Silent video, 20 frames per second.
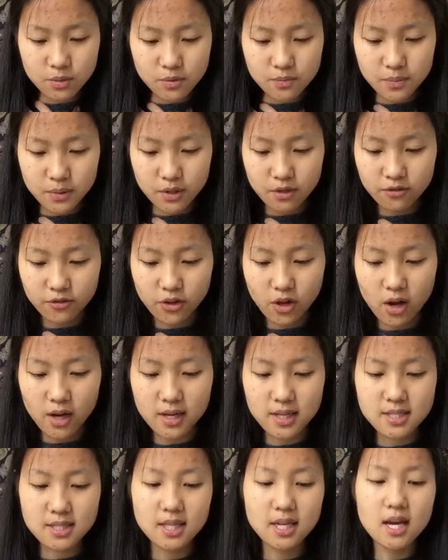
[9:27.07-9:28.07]
were beautiful,
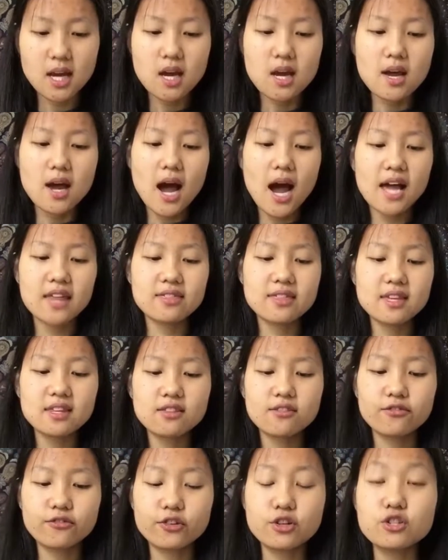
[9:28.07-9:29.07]
honestly. I think
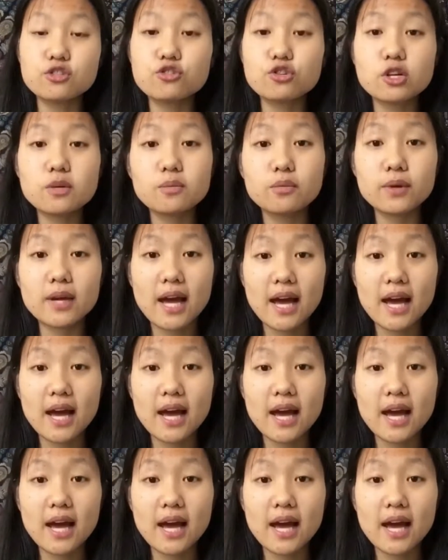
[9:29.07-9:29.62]
the first trip we